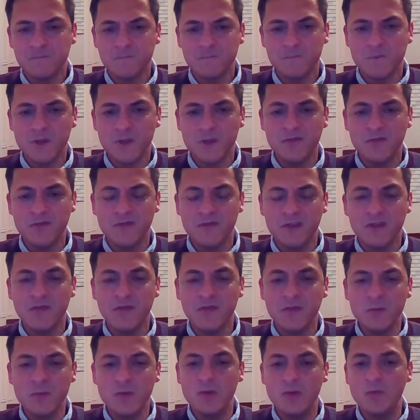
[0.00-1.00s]

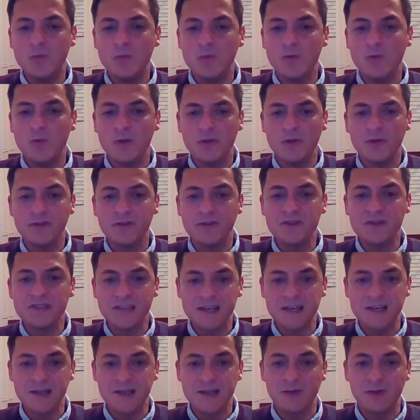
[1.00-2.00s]
if you want one
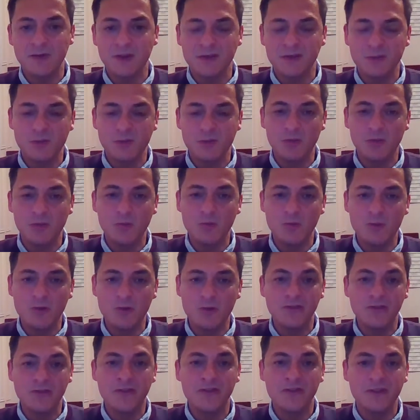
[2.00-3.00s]
takeaway, if you want
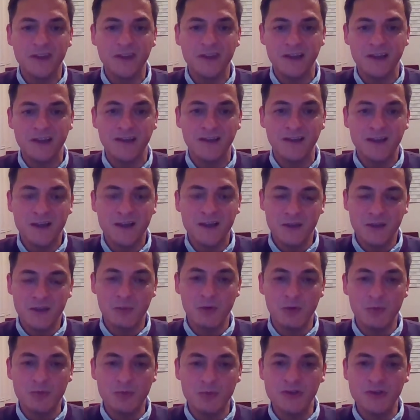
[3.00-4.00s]
one thing that
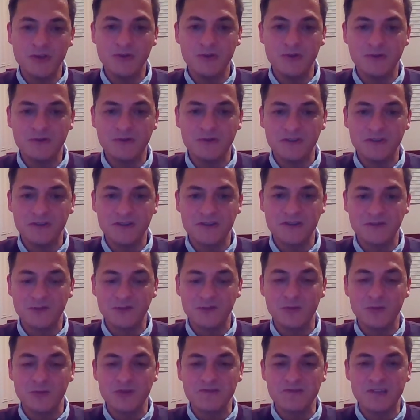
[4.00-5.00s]
will put you in front of
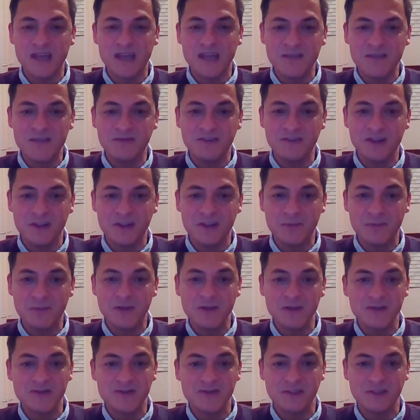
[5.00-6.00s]
almost every other
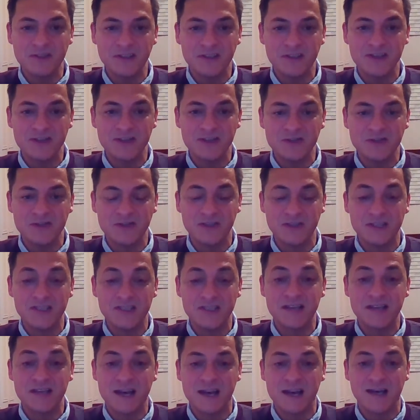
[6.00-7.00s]
punter in the country, it's that,